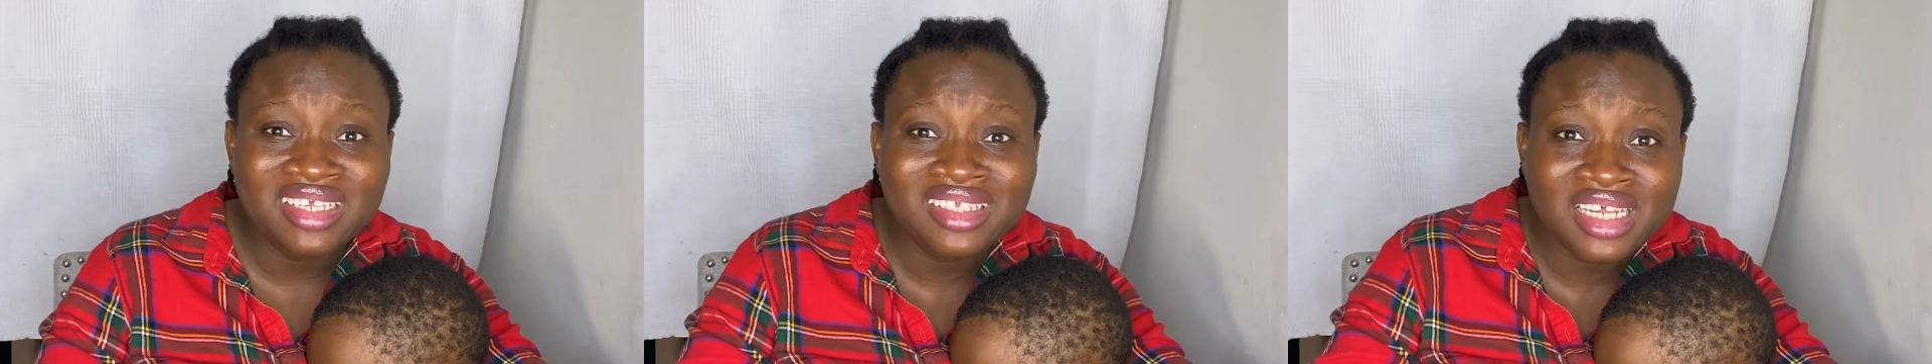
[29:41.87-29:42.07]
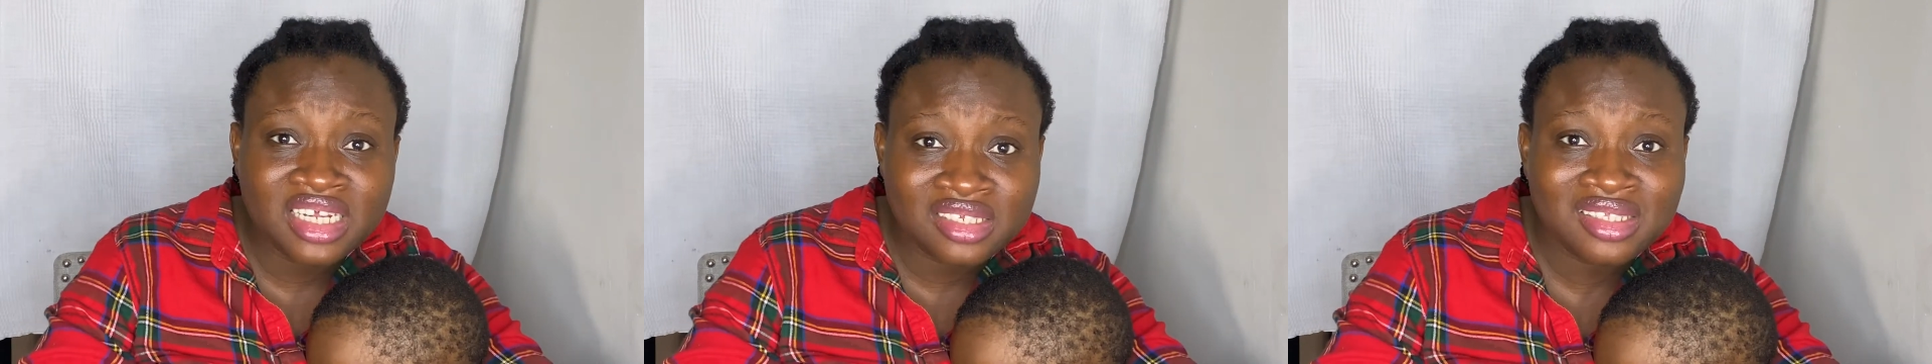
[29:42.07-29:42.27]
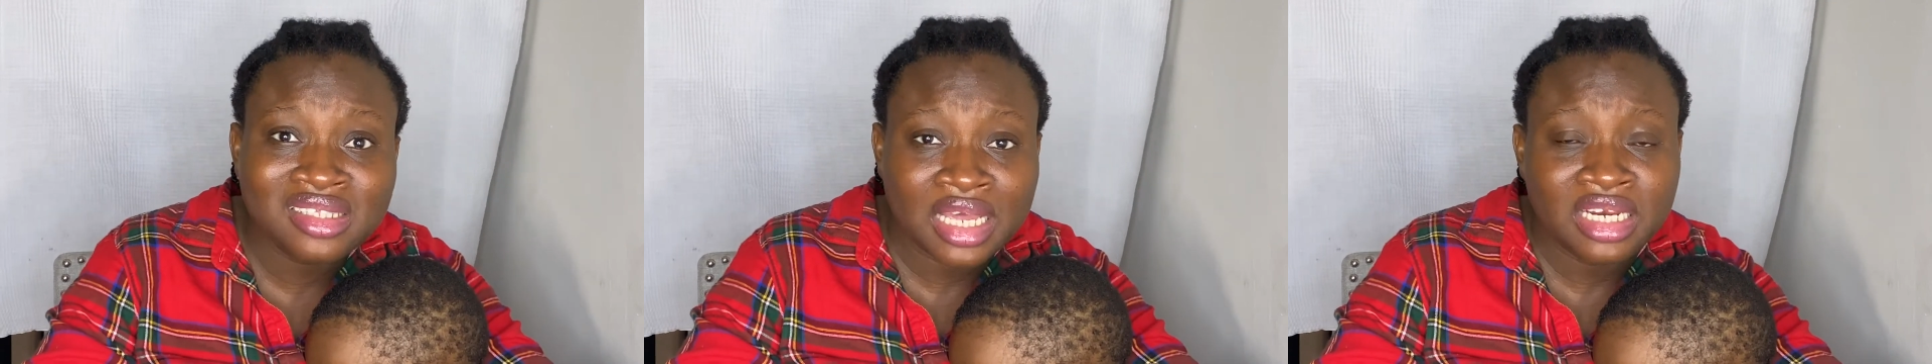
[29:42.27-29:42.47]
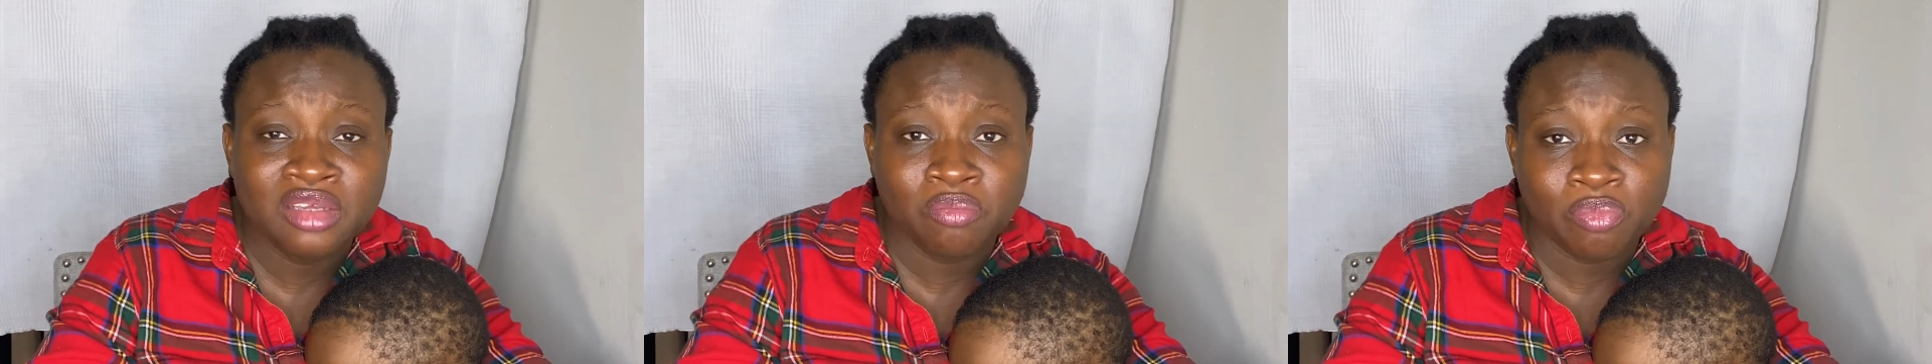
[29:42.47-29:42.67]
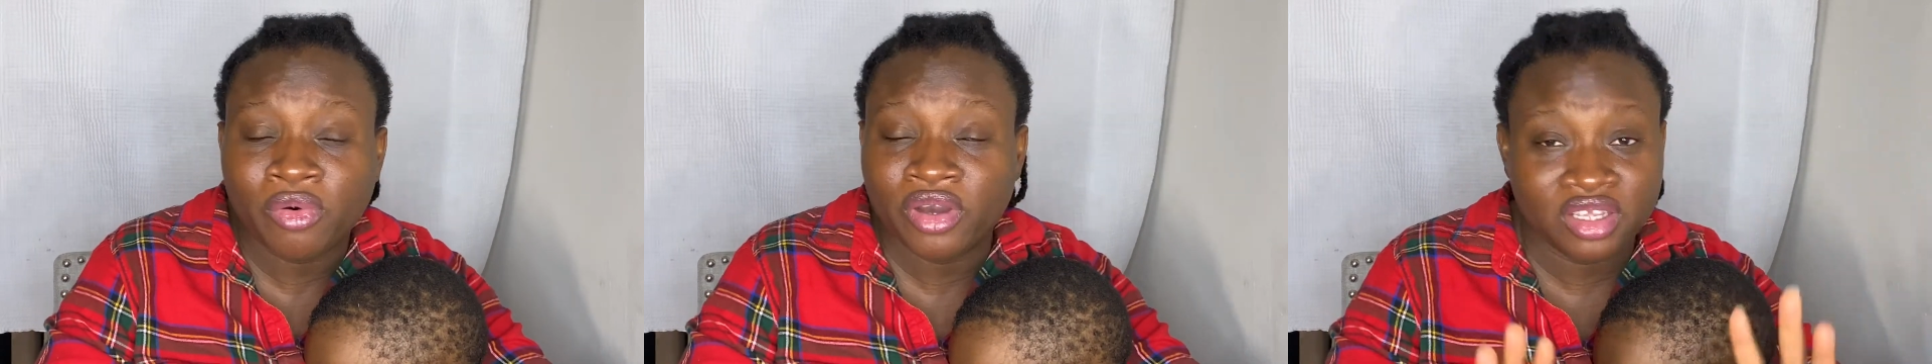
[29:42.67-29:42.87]
a selling
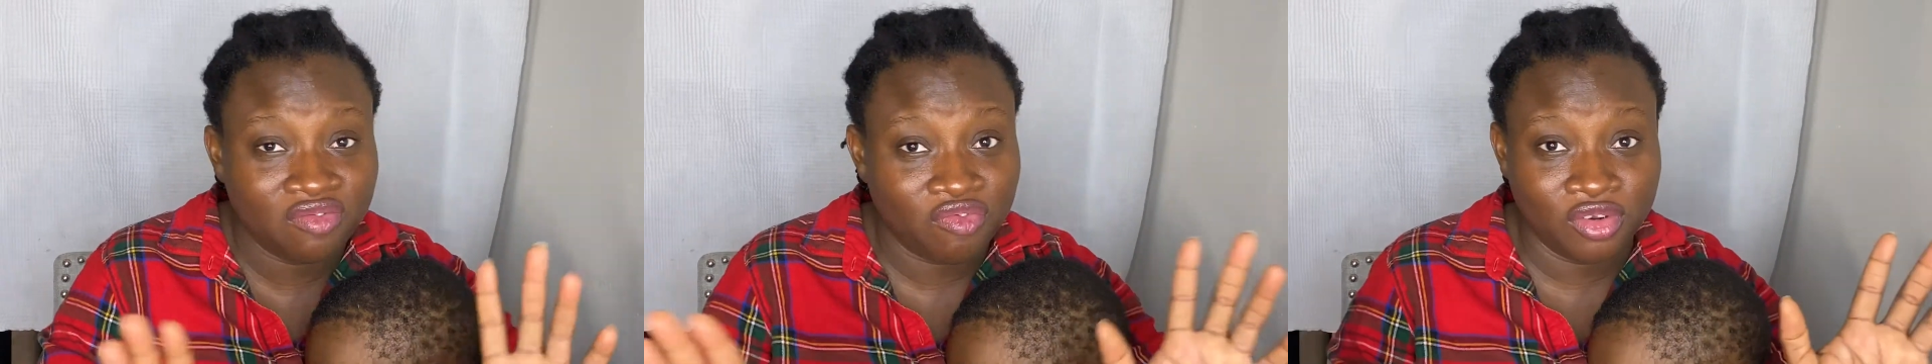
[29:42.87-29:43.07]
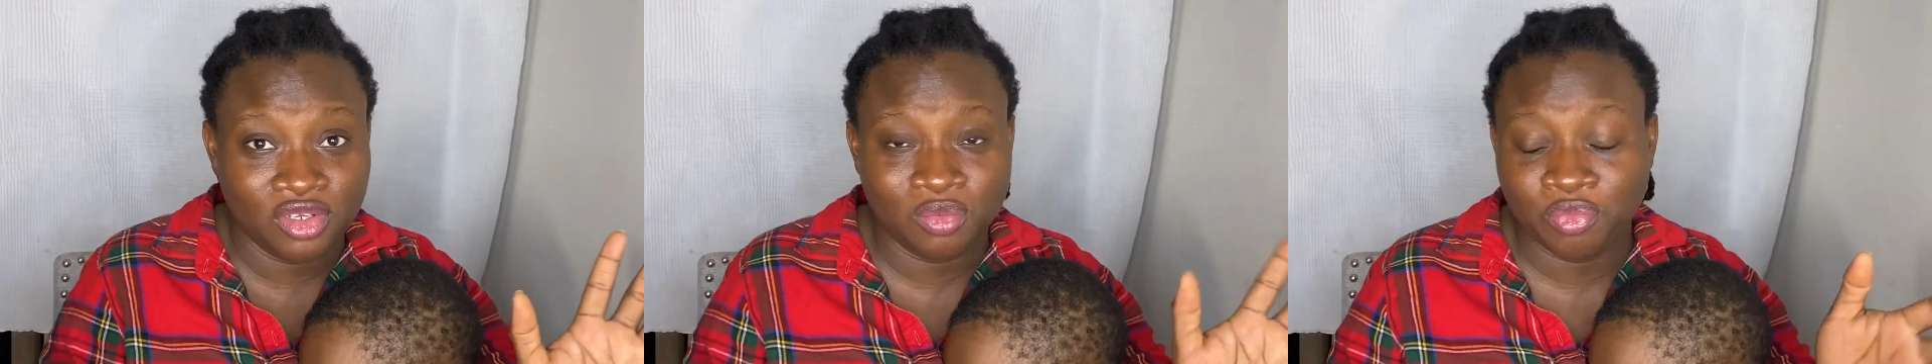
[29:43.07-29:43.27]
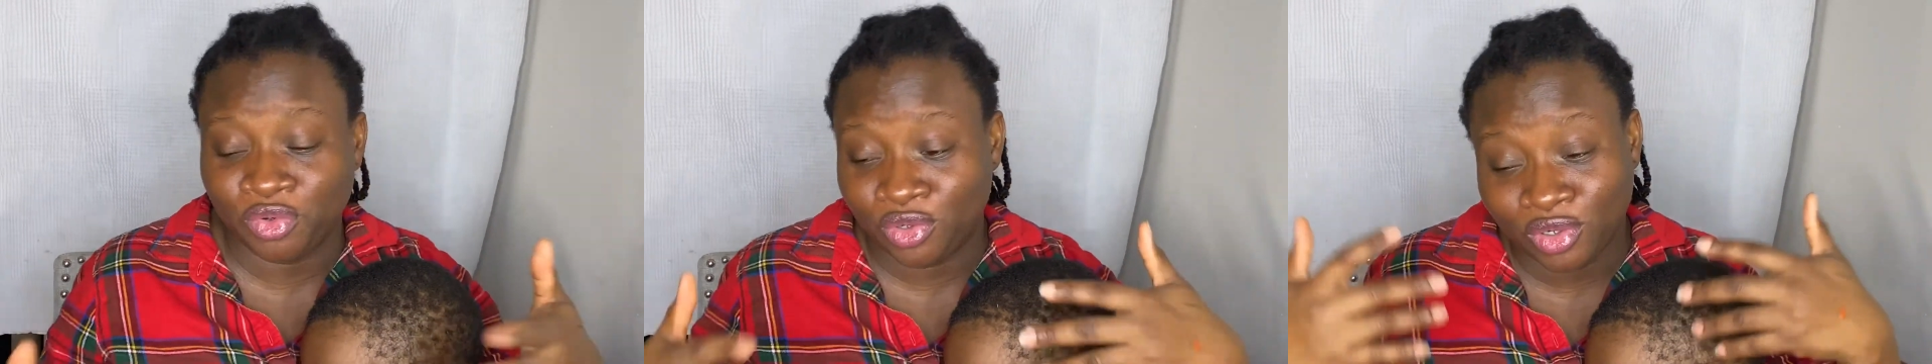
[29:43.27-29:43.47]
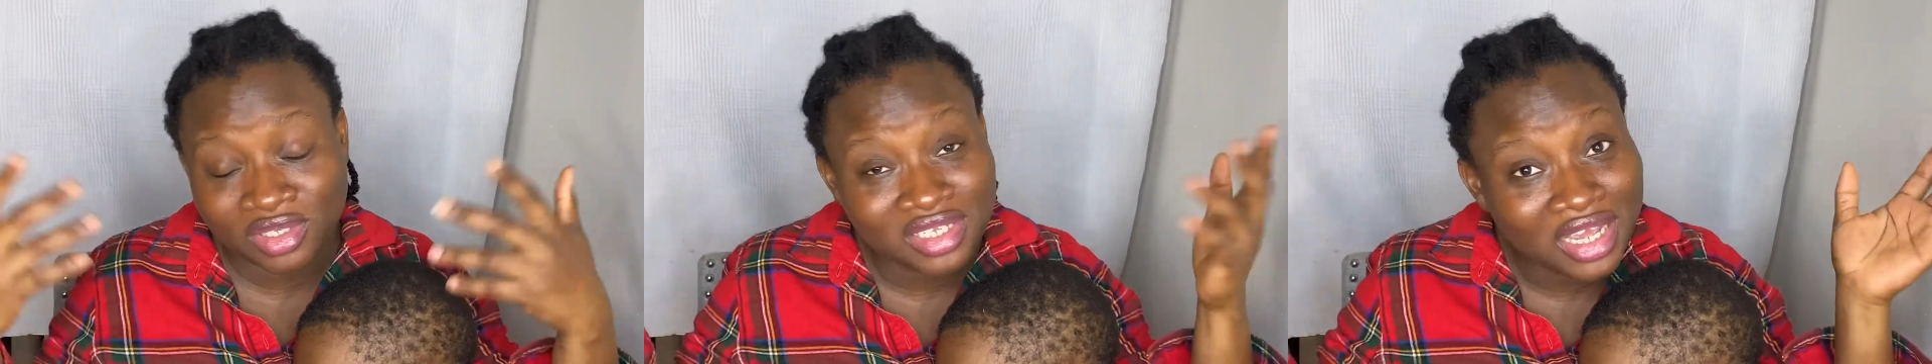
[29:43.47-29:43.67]
point for this product?